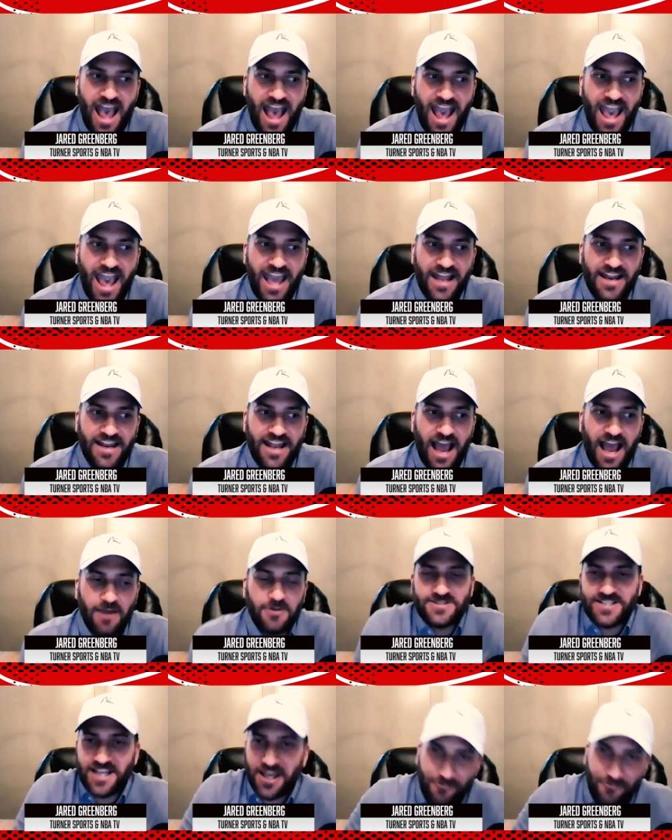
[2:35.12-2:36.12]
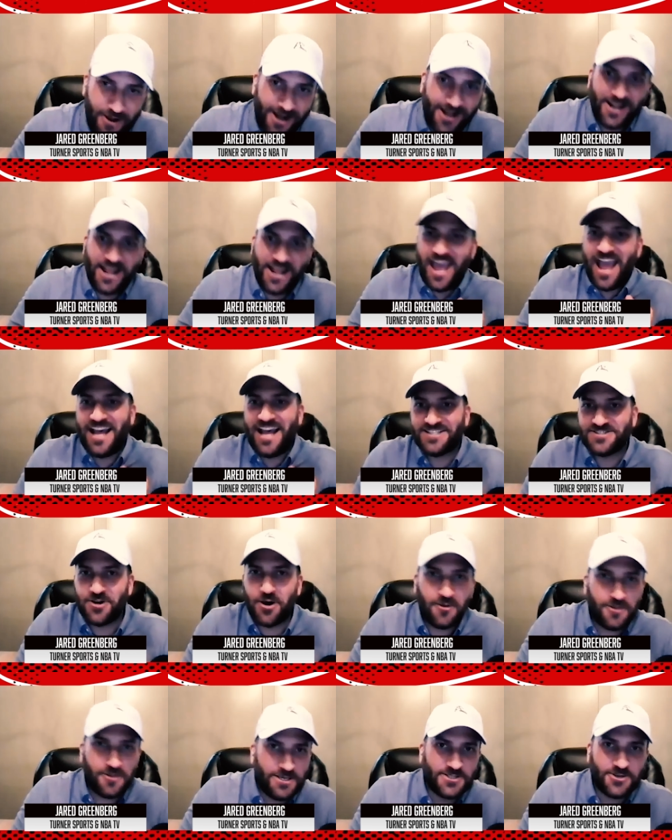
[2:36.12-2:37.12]
and I was getting ready to
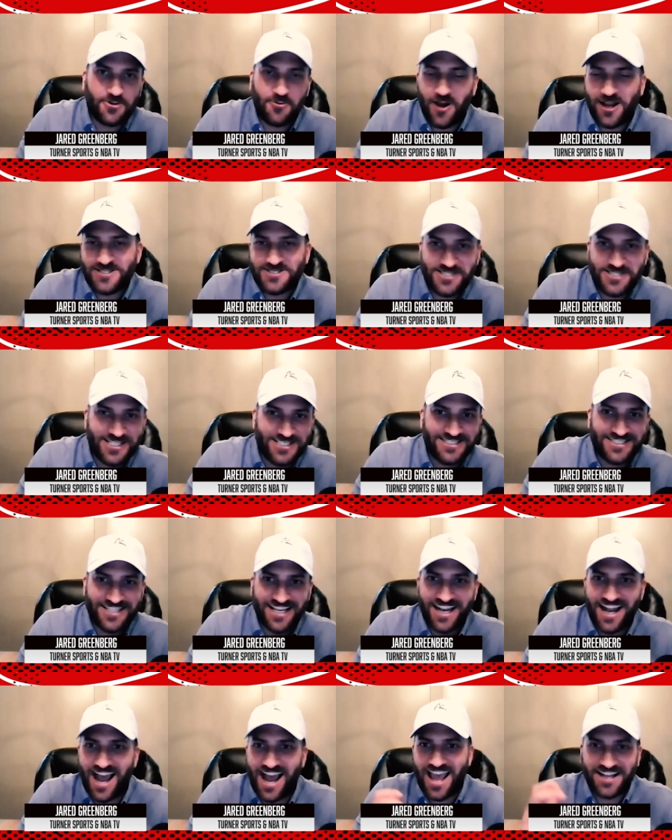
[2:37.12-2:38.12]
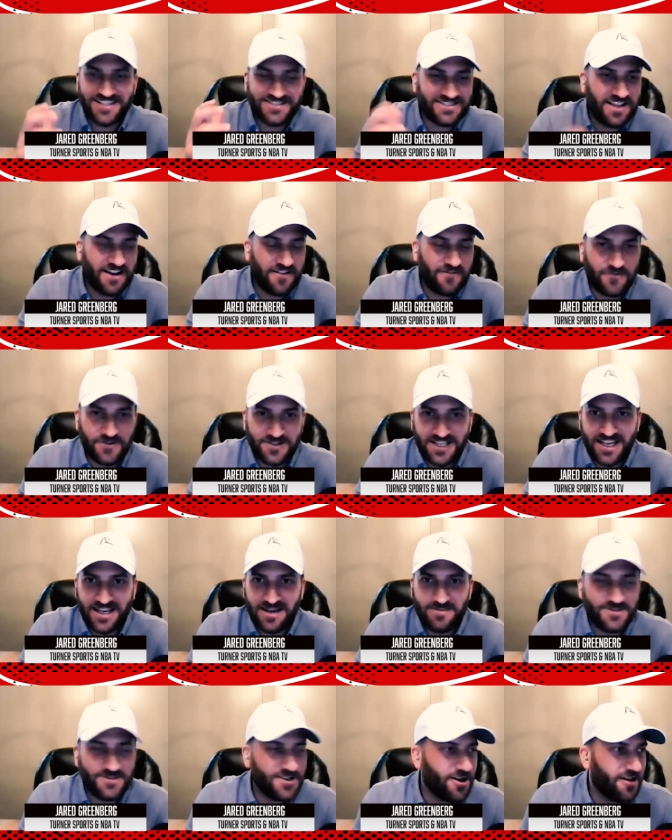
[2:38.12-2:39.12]
ask all these questions, and I had stuff for
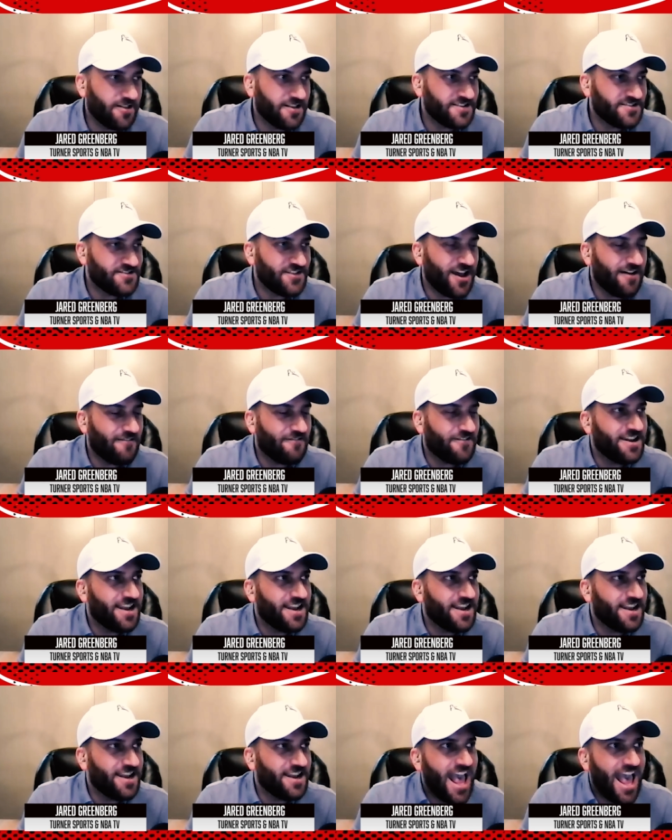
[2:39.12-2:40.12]
Tibbs and all this stuff, and